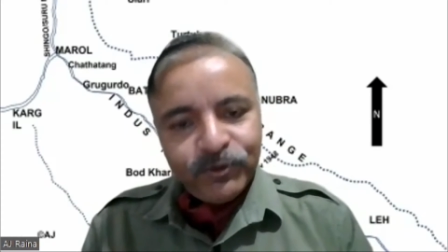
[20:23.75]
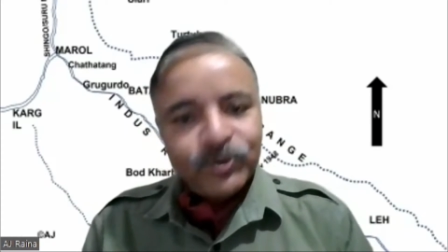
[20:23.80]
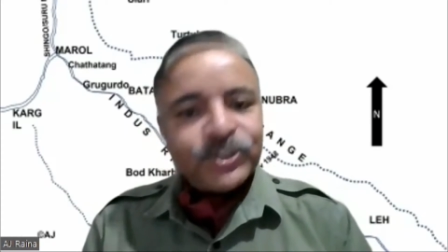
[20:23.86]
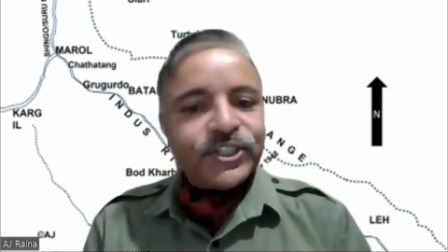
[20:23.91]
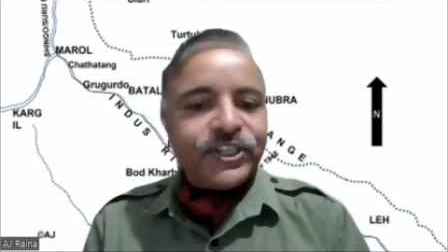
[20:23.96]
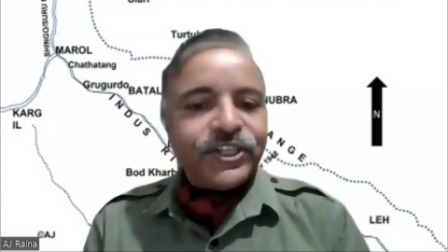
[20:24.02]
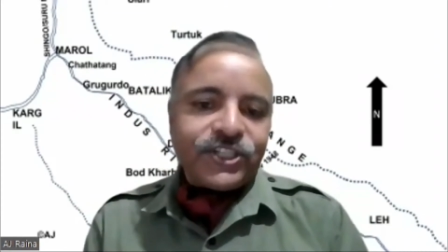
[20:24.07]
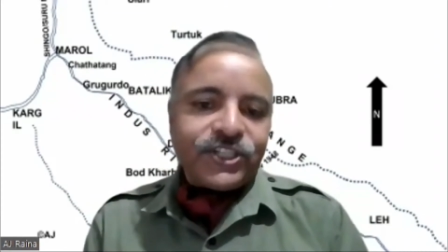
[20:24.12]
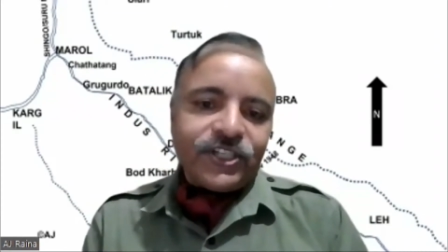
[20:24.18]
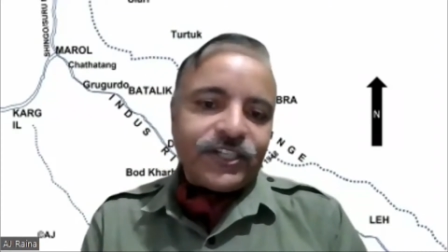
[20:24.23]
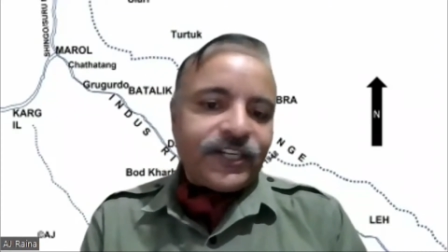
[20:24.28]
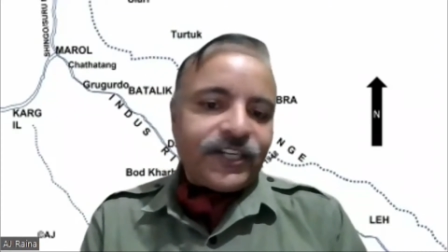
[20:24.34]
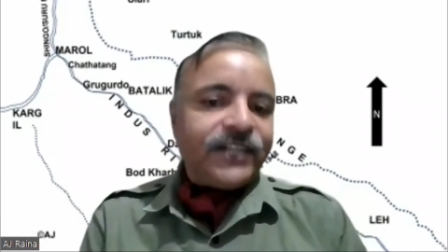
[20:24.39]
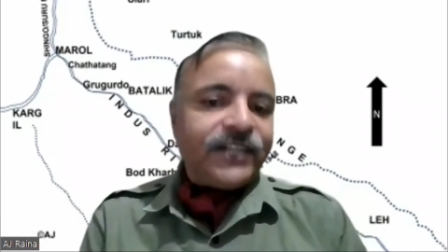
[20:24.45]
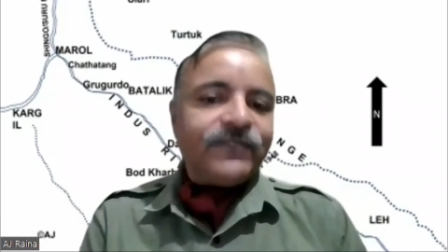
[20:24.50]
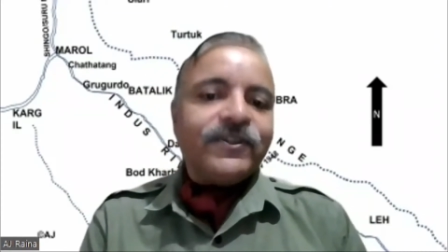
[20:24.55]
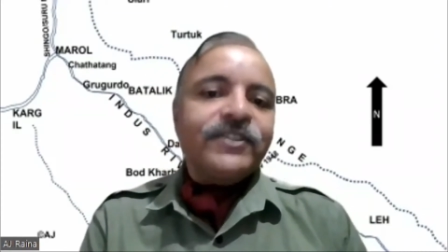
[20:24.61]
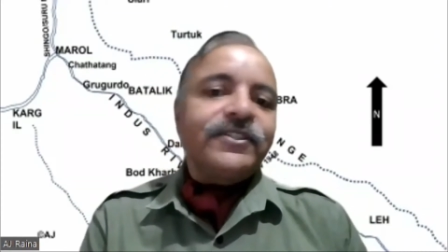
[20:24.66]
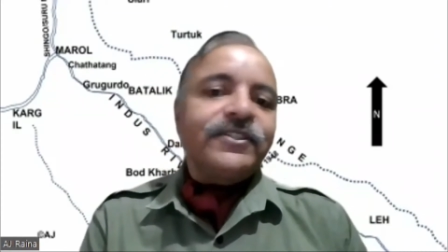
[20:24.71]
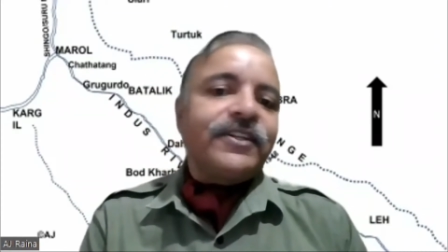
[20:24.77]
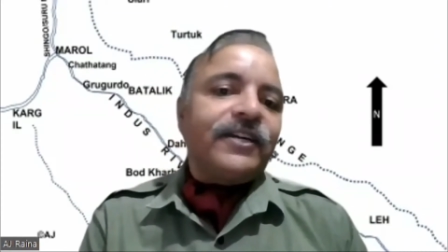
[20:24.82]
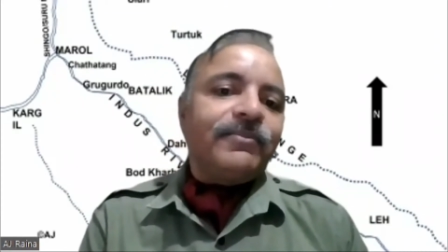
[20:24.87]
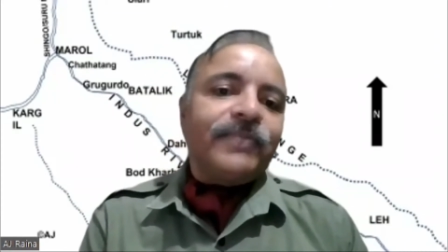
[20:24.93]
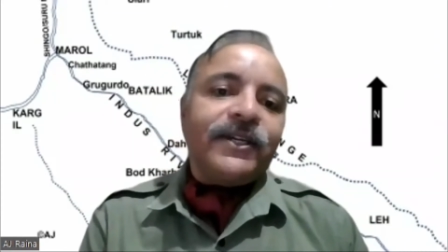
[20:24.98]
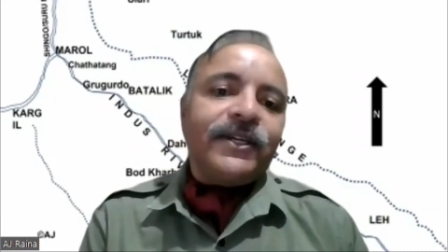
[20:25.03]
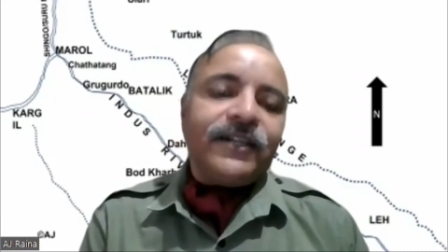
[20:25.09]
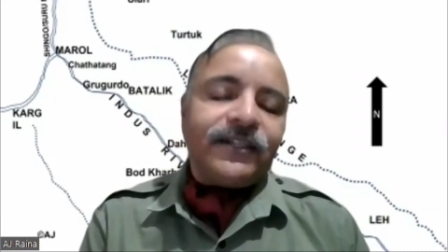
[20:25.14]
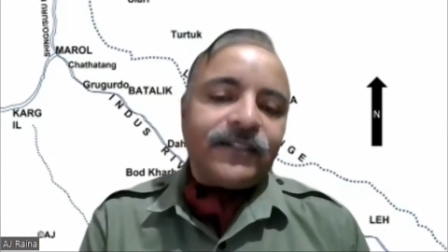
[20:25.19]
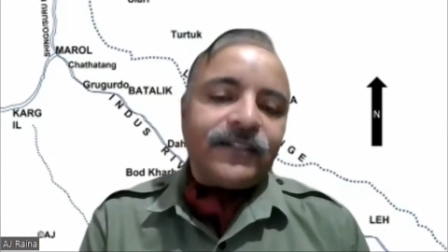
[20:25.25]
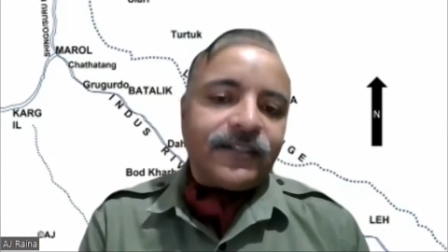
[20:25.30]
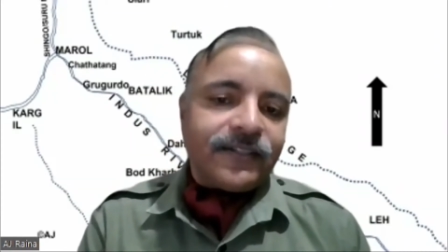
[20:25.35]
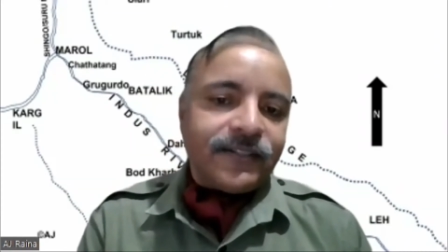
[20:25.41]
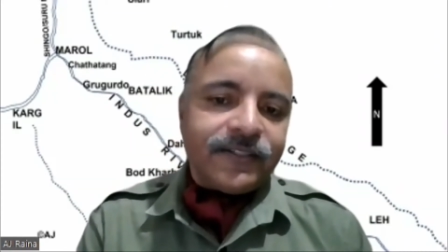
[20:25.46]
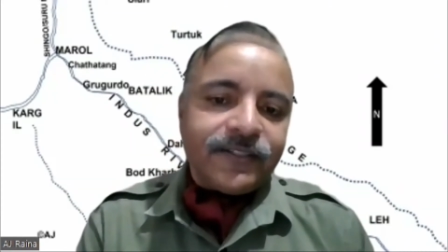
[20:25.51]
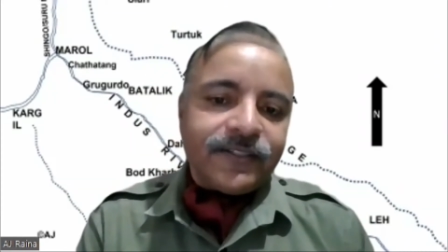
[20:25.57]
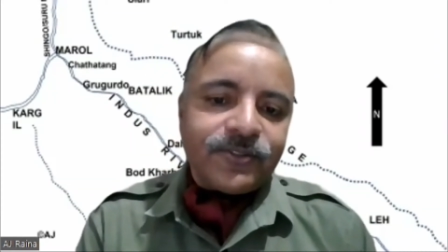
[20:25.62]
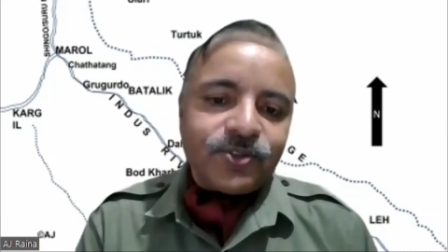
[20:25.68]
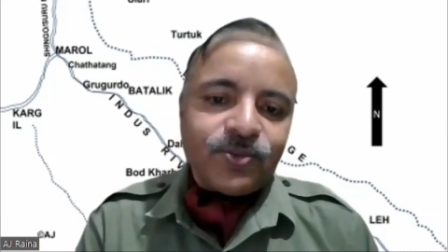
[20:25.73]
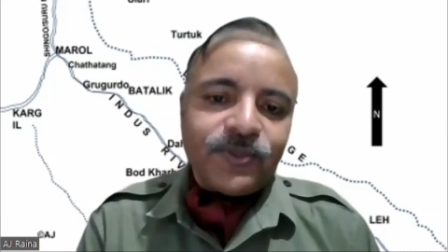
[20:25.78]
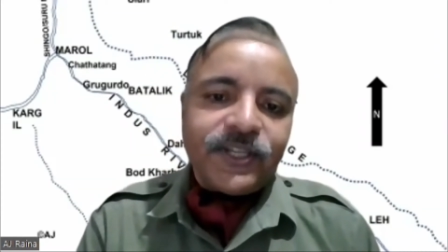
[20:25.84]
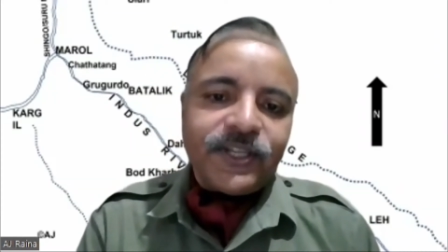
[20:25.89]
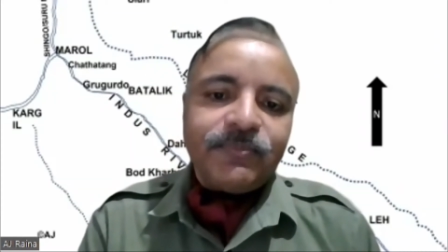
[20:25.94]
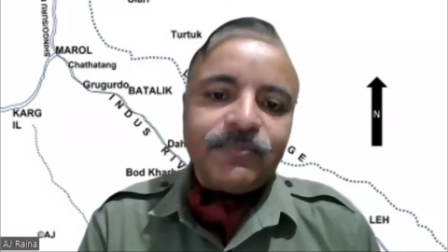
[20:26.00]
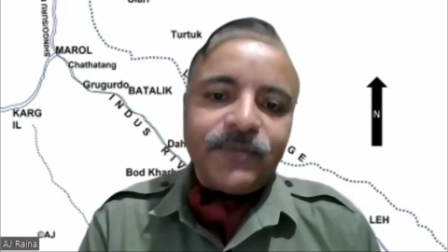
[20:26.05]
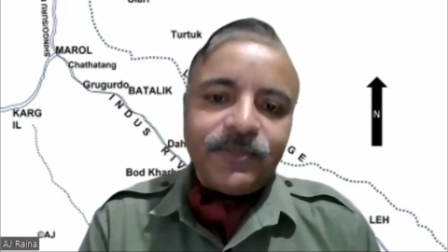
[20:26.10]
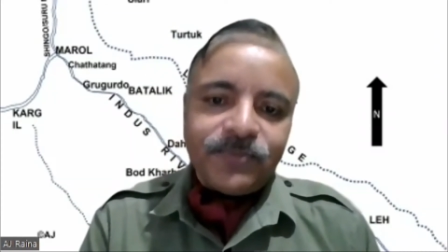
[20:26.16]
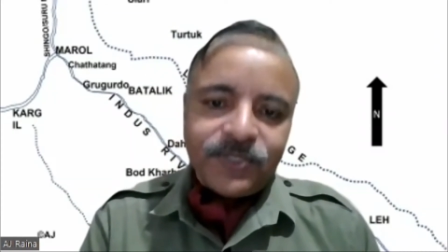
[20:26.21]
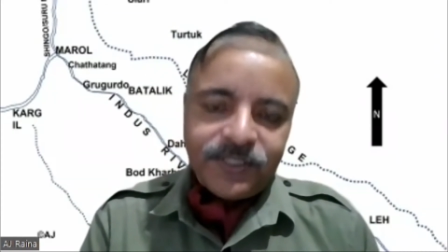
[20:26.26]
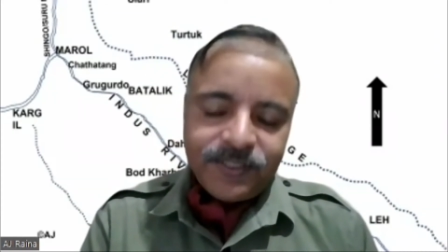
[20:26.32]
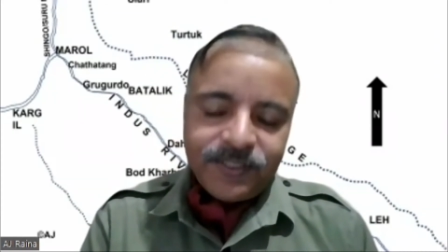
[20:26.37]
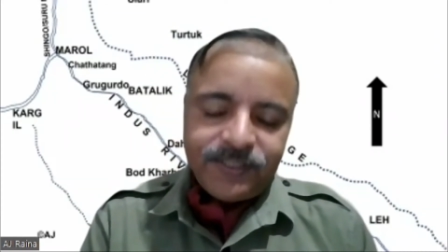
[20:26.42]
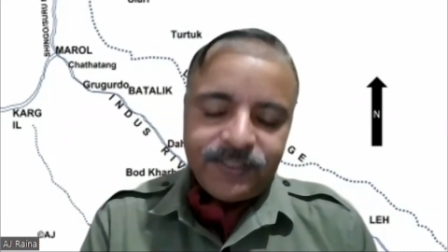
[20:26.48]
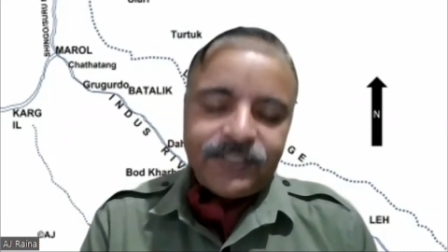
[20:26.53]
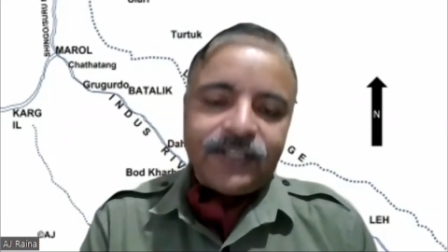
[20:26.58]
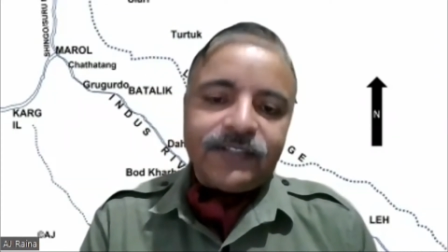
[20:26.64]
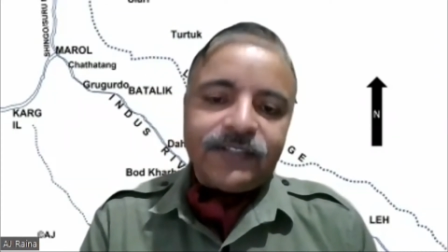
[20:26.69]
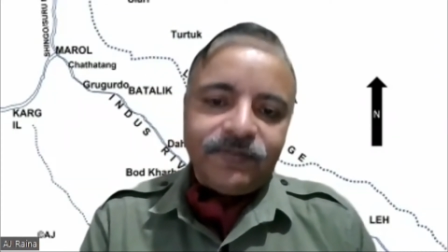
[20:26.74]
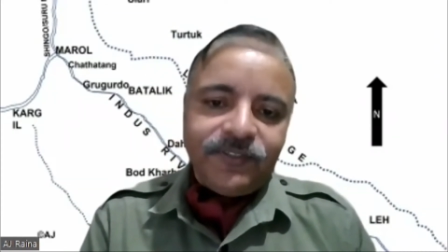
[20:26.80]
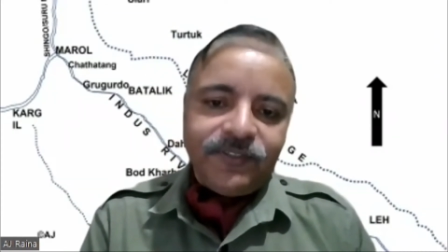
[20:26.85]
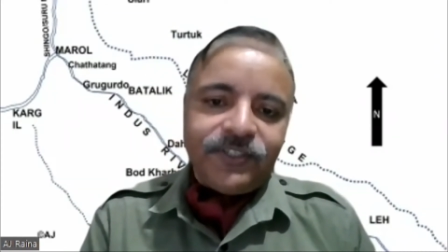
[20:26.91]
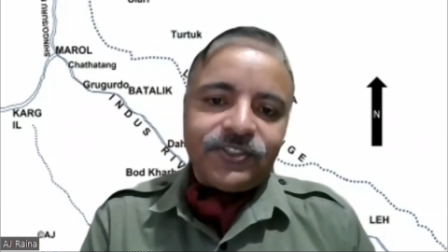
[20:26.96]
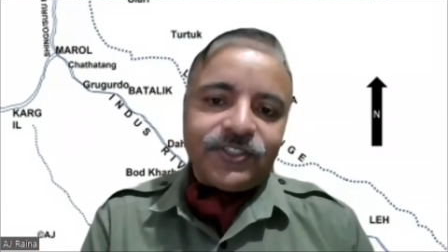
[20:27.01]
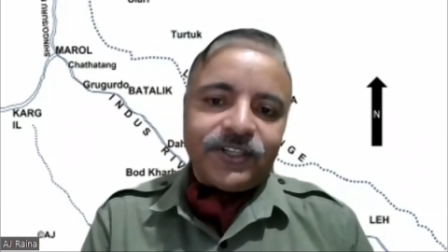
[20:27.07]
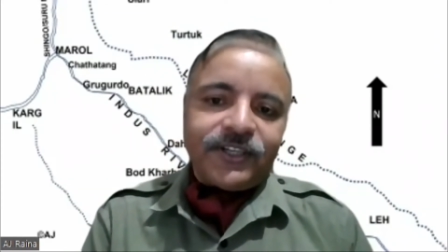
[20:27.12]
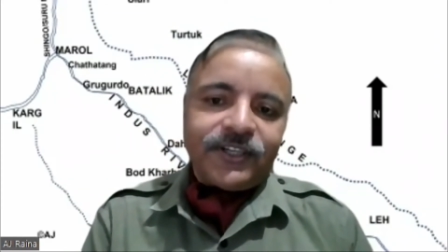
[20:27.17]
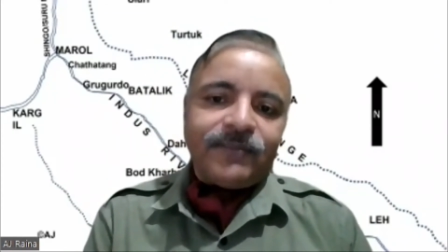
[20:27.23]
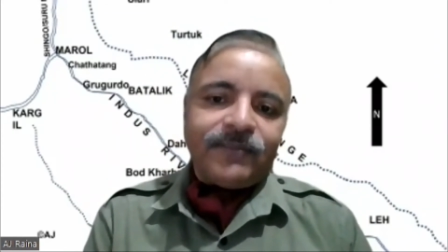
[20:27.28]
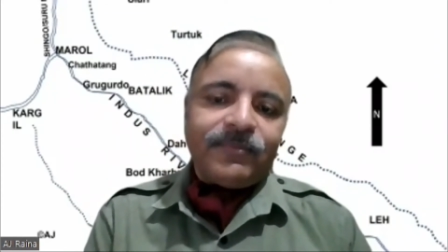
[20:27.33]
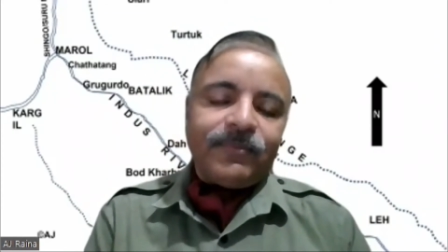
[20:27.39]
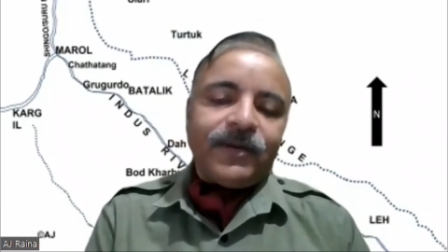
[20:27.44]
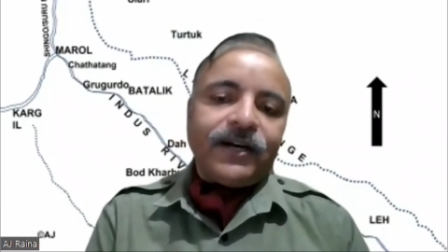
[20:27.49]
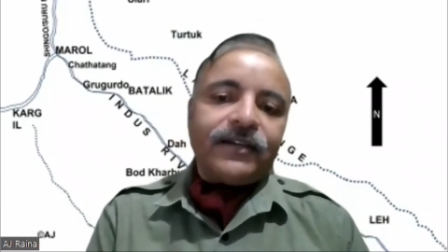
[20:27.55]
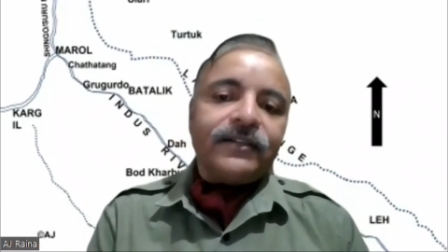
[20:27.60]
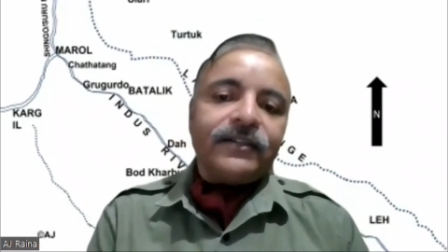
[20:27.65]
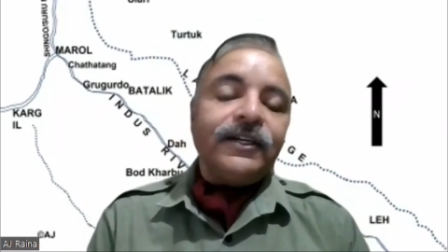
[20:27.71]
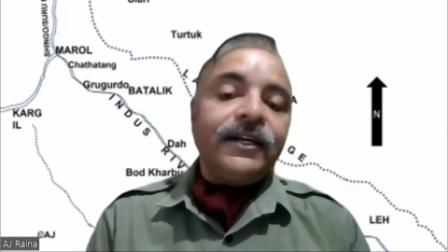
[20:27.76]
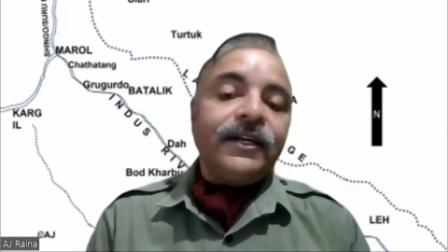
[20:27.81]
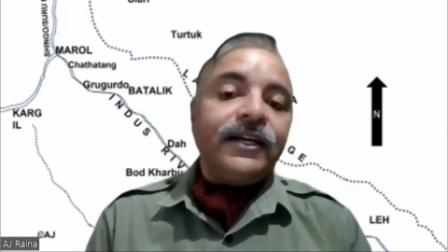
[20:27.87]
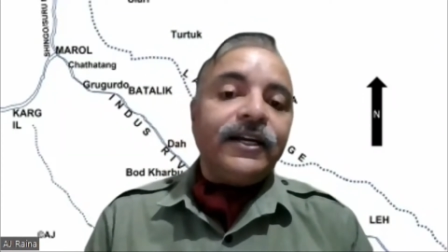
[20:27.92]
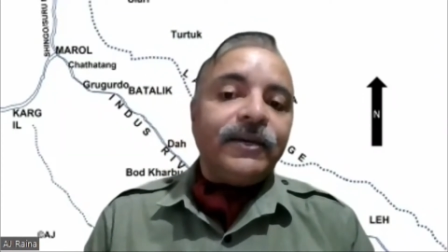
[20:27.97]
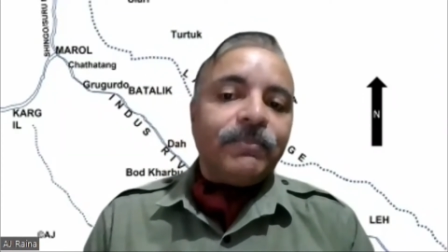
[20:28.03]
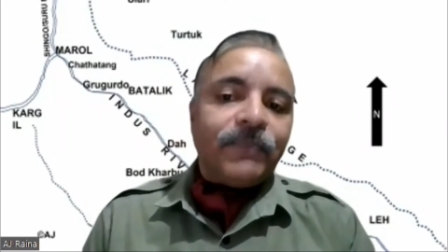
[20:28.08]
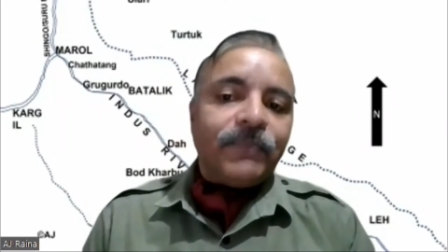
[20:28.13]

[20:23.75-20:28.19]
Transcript: Of course, initial training was done by under Subedar Bhim Chand, Veer Chakra Bar.